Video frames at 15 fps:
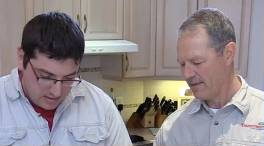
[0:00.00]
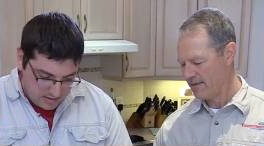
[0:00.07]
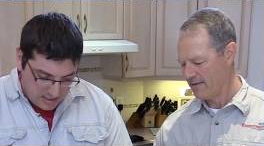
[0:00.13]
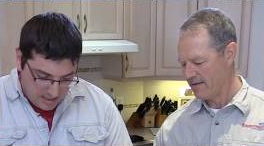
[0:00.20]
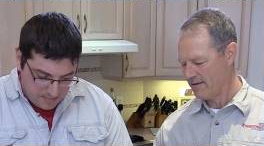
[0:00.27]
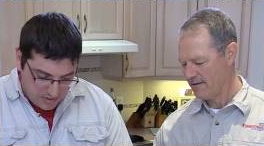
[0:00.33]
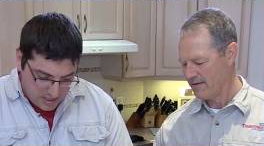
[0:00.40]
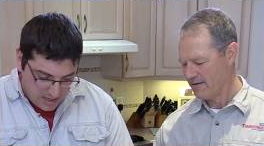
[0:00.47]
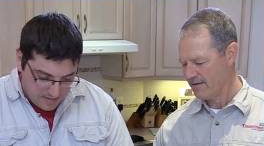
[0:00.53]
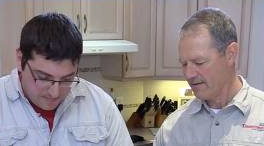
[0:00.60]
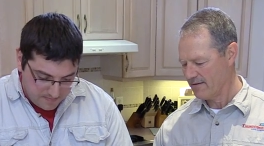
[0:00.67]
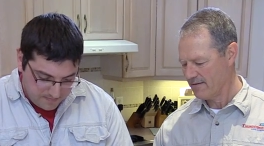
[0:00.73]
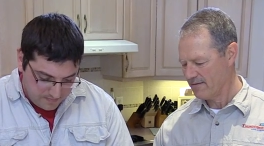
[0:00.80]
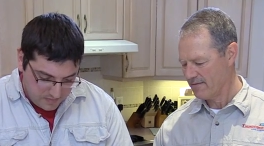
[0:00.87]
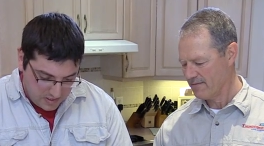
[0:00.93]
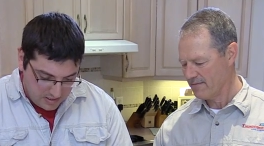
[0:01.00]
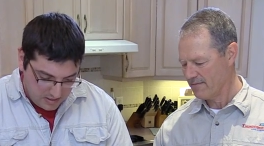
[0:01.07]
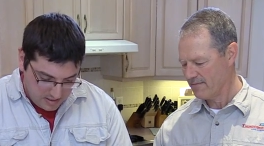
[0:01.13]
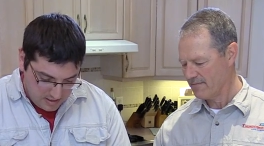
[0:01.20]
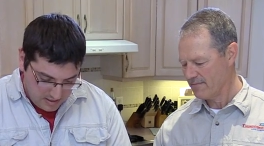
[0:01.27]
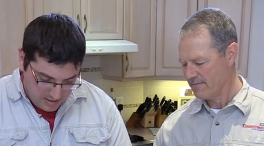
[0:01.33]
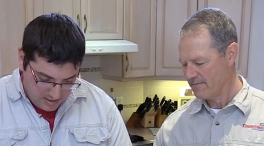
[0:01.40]
Speaker 1: tape it up,
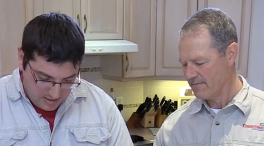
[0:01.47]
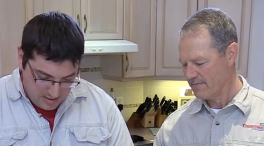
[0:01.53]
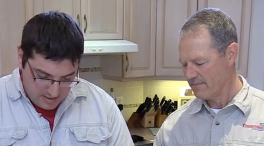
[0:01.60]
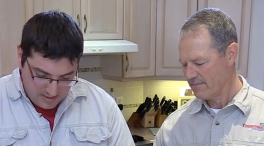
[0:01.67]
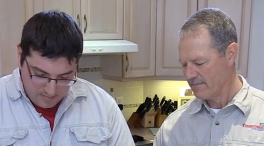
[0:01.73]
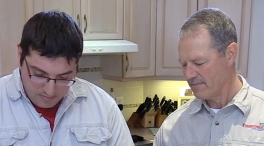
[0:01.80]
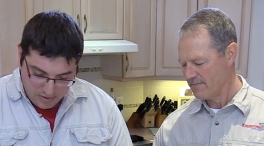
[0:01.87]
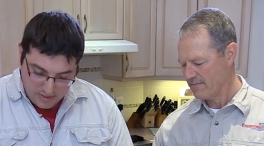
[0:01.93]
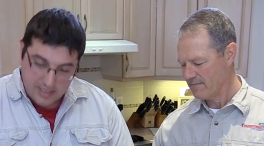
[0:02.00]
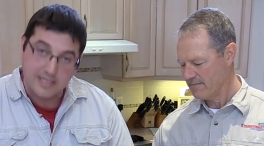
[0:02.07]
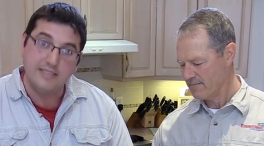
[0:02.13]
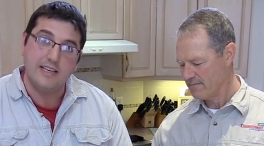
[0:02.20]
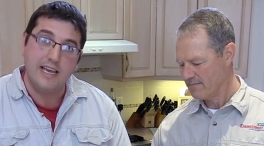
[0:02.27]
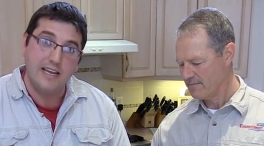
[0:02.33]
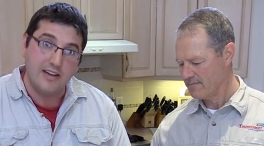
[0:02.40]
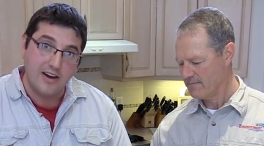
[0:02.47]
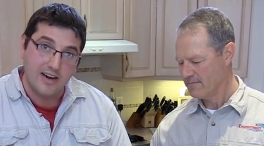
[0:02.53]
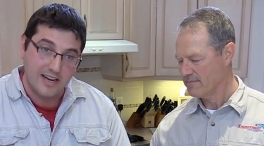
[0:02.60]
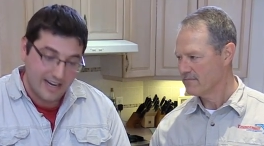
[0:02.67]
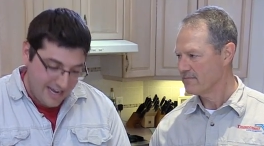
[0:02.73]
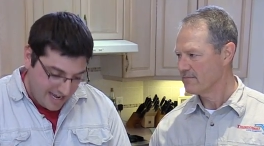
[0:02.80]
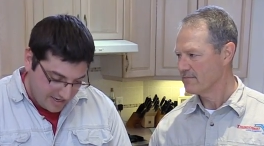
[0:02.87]
put the date
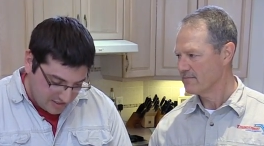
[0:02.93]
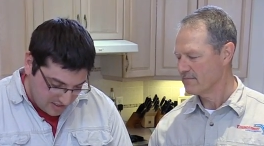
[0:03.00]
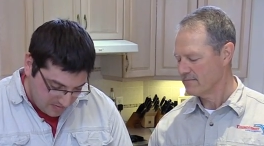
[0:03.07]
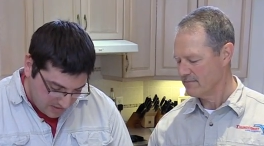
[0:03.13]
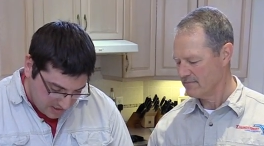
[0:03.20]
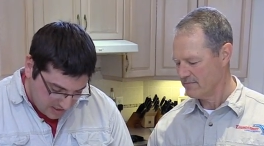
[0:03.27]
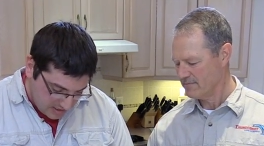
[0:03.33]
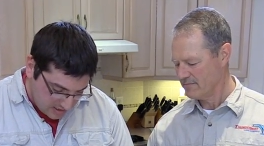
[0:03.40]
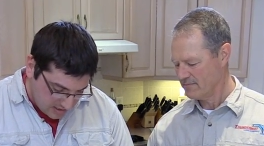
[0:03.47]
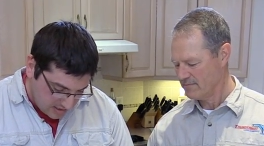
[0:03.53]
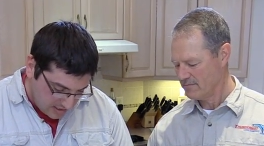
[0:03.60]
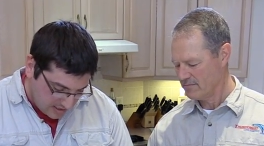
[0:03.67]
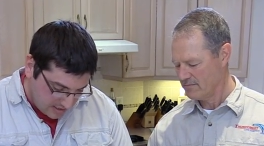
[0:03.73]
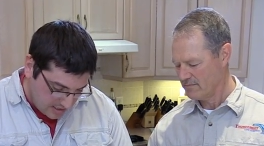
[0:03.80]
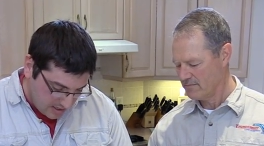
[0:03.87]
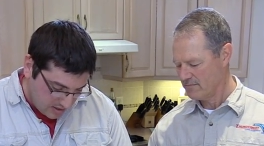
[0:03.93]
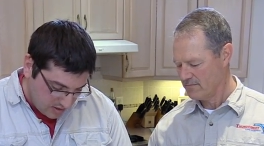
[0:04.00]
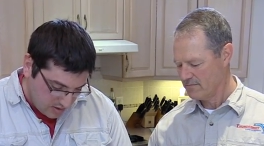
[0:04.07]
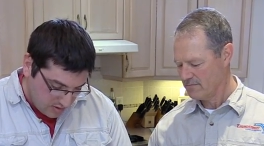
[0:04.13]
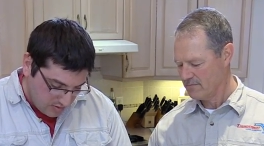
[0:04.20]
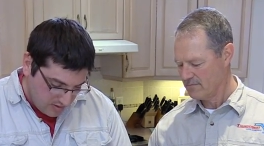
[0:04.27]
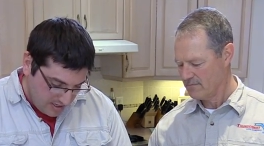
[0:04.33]
on it actually, because this is gonna tell
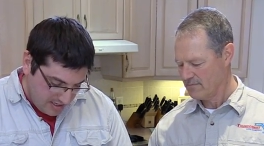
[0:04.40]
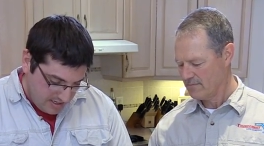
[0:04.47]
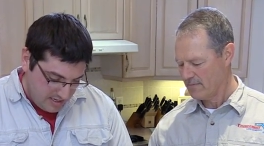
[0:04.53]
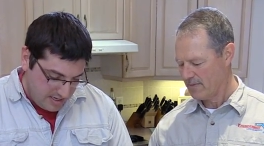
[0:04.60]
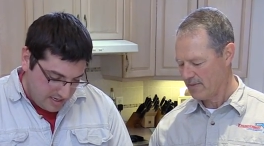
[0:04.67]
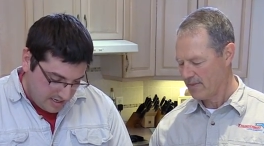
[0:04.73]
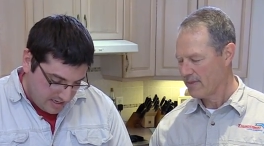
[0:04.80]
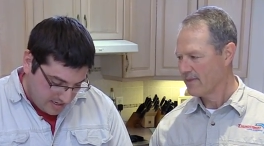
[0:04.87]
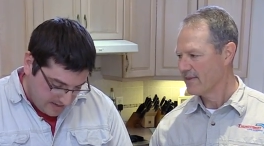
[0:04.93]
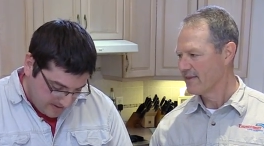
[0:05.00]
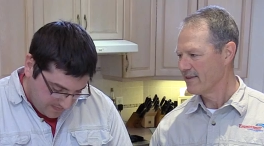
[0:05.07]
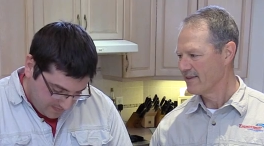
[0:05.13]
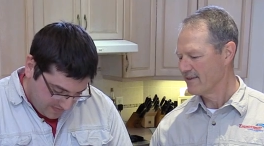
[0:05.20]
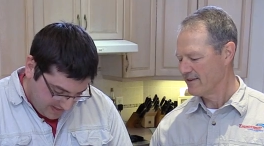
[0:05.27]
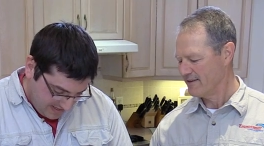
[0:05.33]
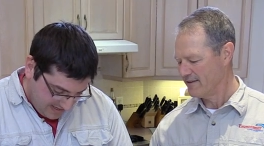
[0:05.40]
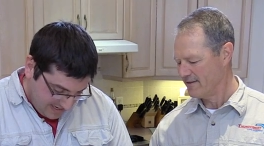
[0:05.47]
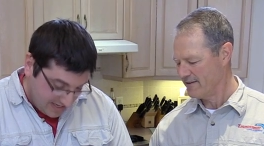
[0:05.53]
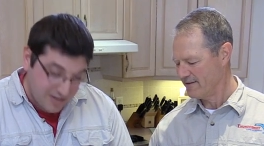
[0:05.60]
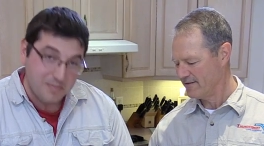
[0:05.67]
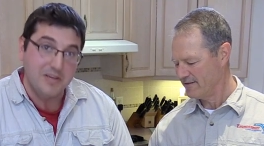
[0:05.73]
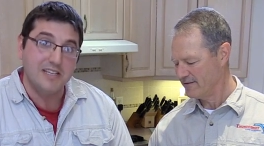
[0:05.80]
you, um, it
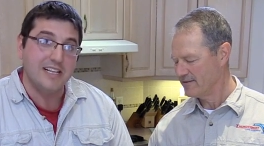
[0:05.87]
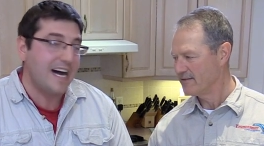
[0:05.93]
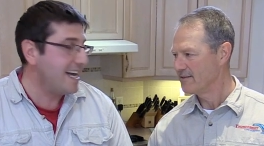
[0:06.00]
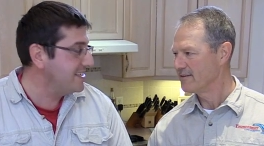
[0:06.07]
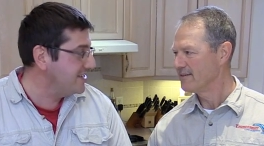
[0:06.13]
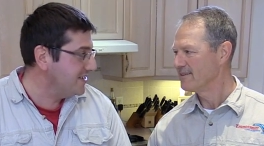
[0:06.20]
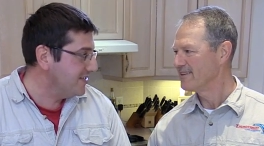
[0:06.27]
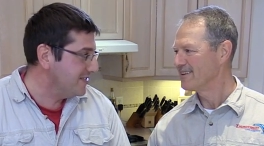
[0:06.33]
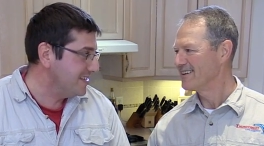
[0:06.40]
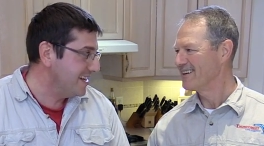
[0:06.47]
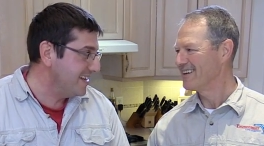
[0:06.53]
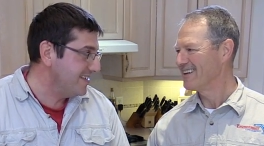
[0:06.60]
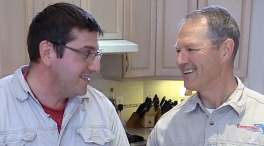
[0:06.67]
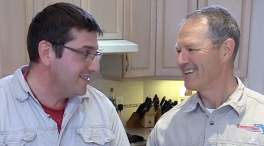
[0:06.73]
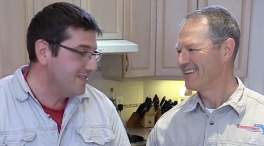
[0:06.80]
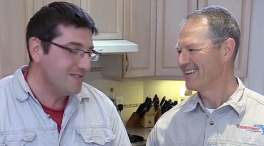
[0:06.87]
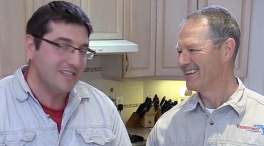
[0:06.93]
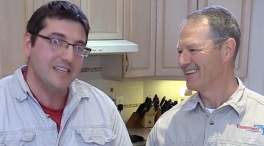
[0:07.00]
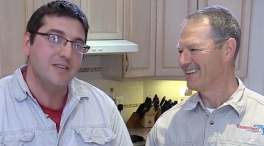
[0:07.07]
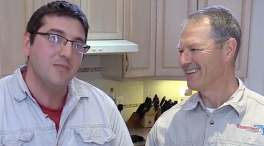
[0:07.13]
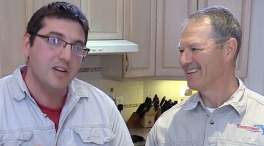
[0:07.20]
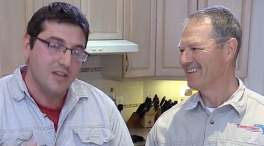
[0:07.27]
could be last year's that you're
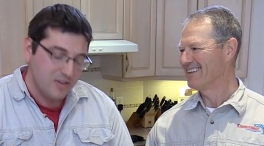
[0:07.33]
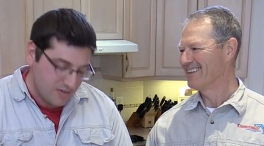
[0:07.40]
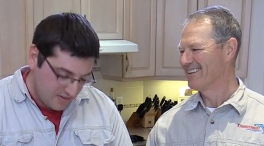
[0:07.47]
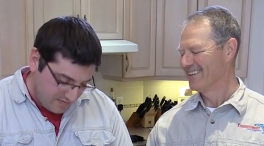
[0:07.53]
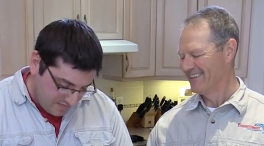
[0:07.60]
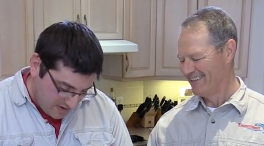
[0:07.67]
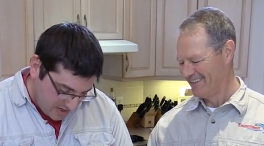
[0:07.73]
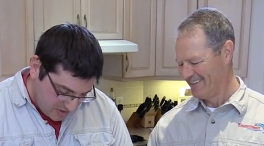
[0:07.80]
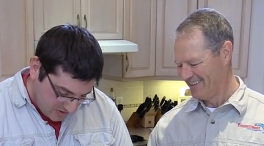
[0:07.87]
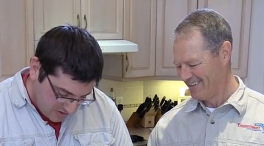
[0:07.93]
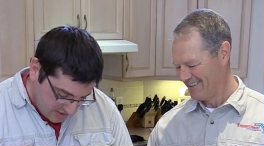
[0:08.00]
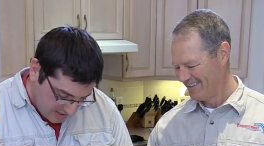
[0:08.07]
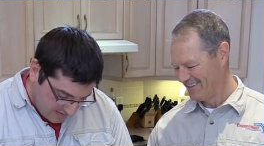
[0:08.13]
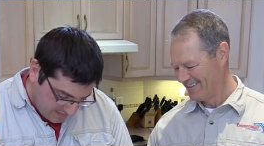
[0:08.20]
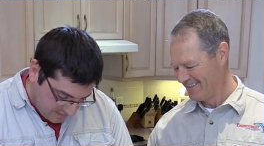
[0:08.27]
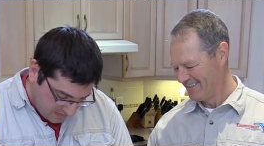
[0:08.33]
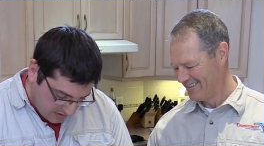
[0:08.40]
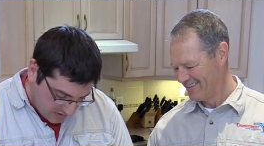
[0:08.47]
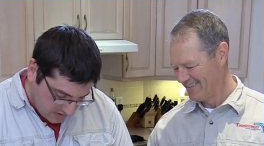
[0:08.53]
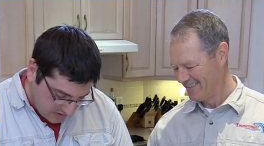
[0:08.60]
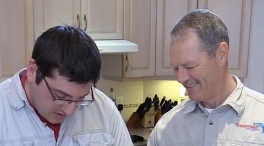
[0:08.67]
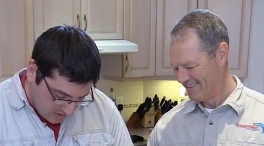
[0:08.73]
using. You wanna use the fresher stuff
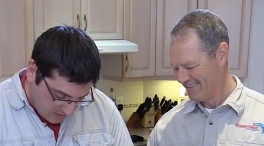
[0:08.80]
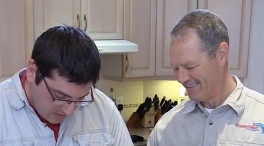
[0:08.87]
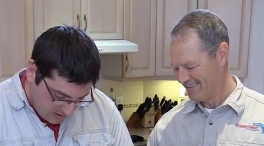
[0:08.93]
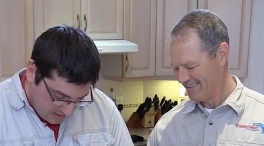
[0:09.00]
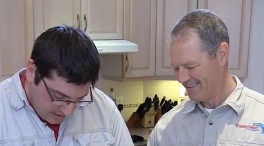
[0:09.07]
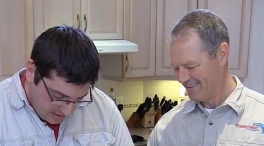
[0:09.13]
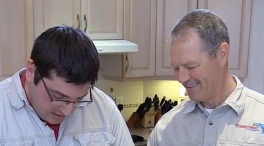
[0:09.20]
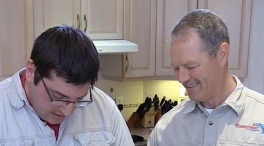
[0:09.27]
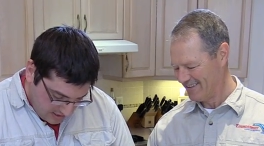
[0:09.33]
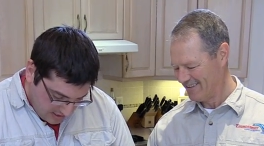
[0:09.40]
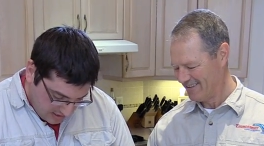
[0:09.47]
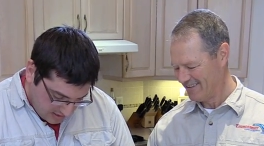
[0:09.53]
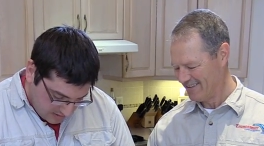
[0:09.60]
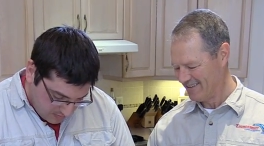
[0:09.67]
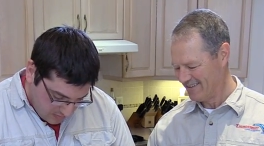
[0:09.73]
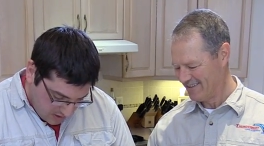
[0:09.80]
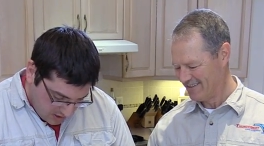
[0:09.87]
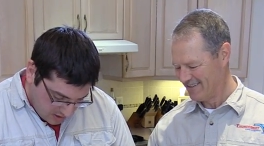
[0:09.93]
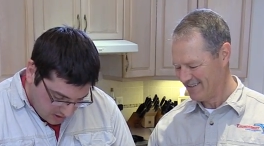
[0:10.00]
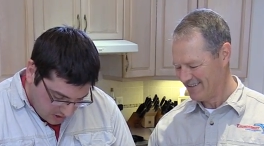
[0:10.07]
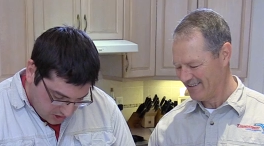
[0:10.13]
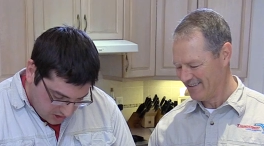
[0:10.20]
first, so it's
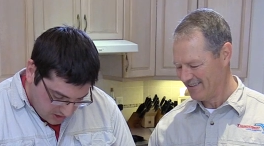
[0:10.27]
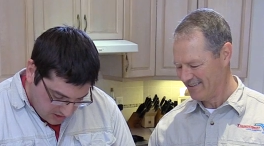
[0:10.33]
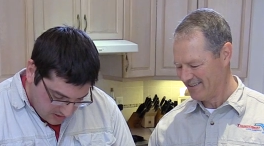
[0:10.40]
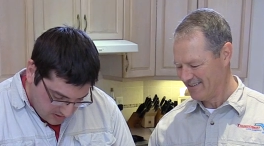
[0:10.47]
March